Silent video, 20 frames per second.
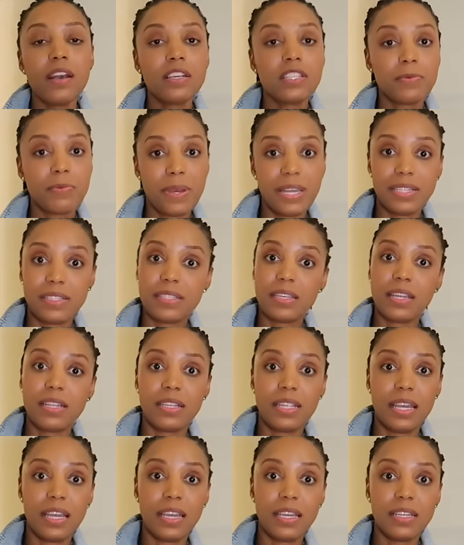Spent 10
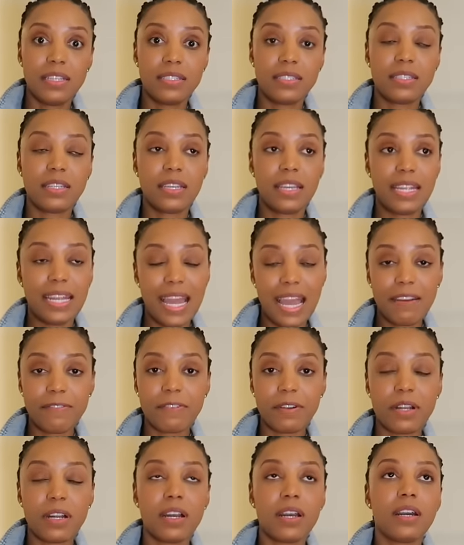days in
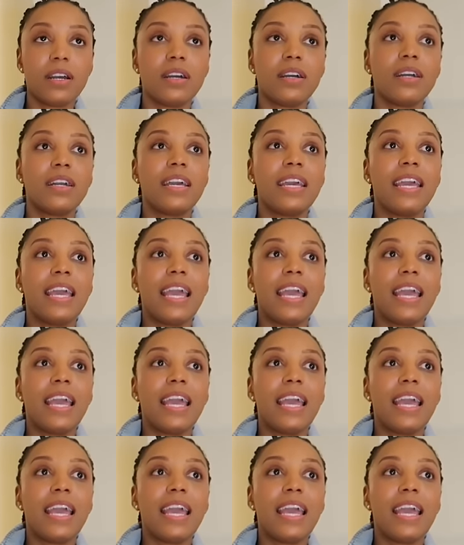Africa.